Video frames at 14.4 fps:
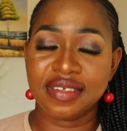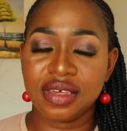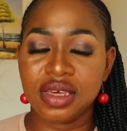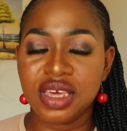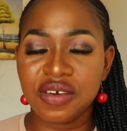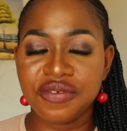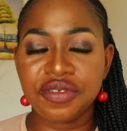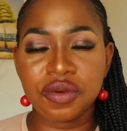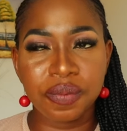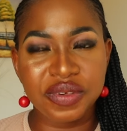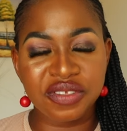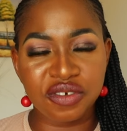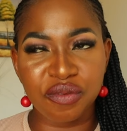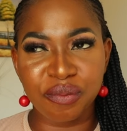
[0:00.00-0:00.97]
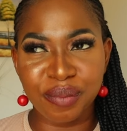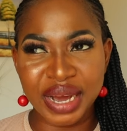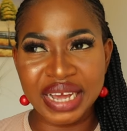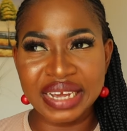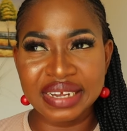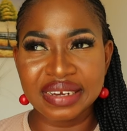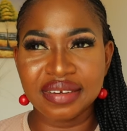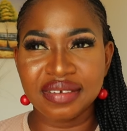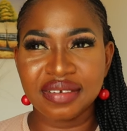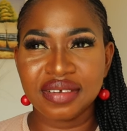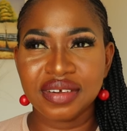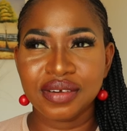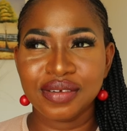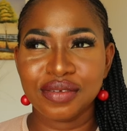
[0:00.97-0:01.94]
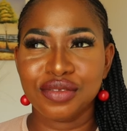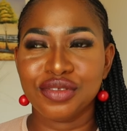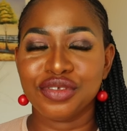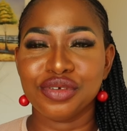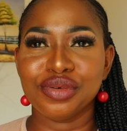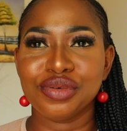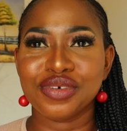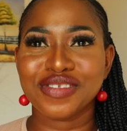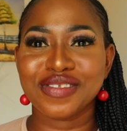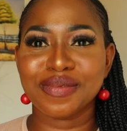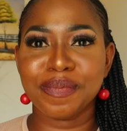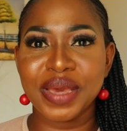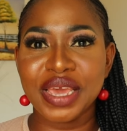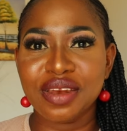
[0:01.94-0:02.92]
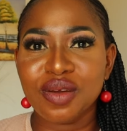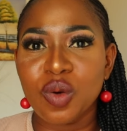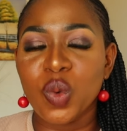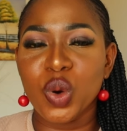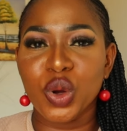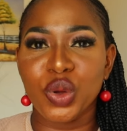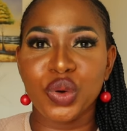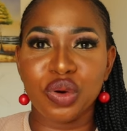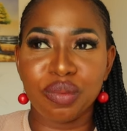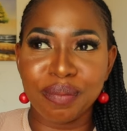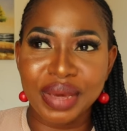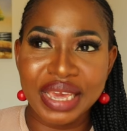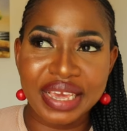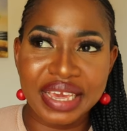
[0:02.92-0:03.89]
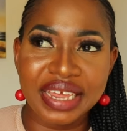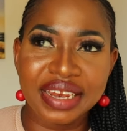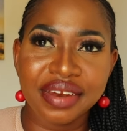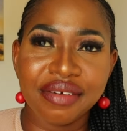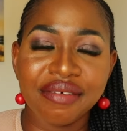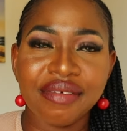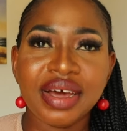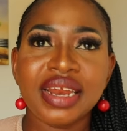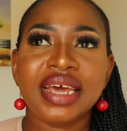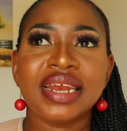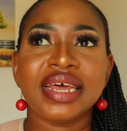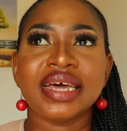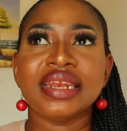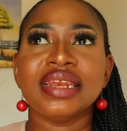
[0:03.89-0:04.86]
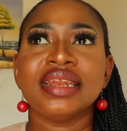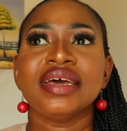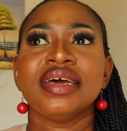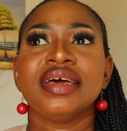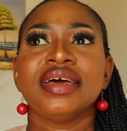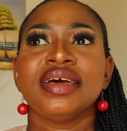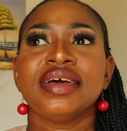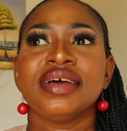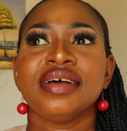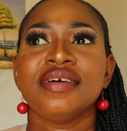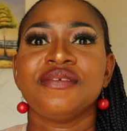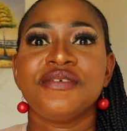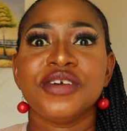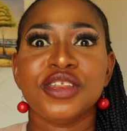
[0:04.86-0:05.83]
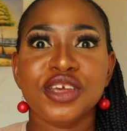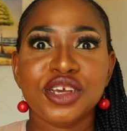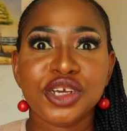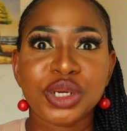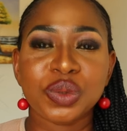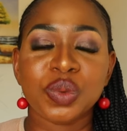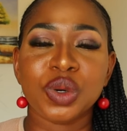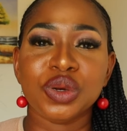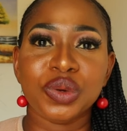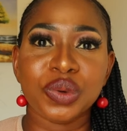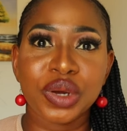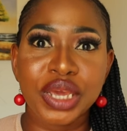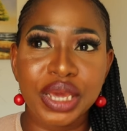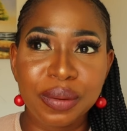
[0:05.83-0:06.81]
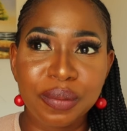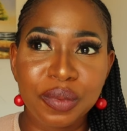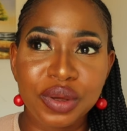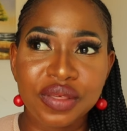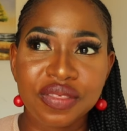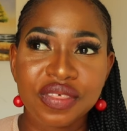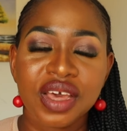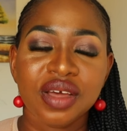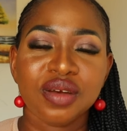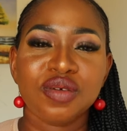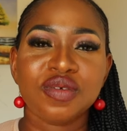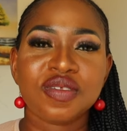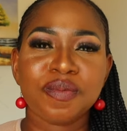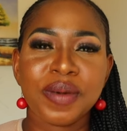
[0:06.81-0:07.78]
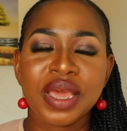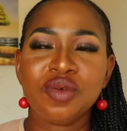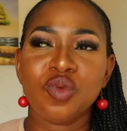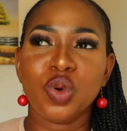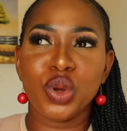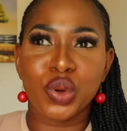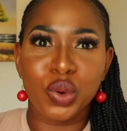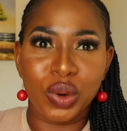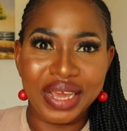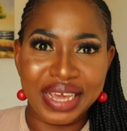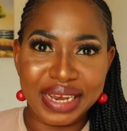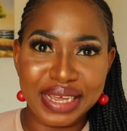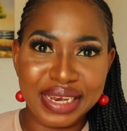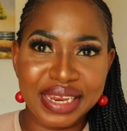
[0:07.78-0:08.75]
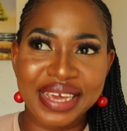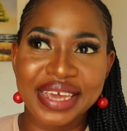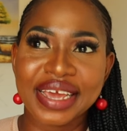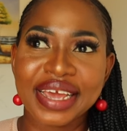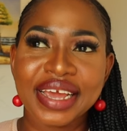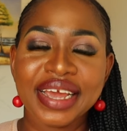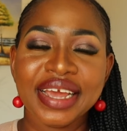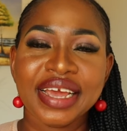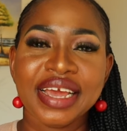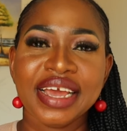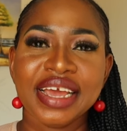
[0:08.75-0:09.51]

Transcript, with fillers: it gives you peace of mind to spend what you're making rather than finish what you came with to spend what you're earning here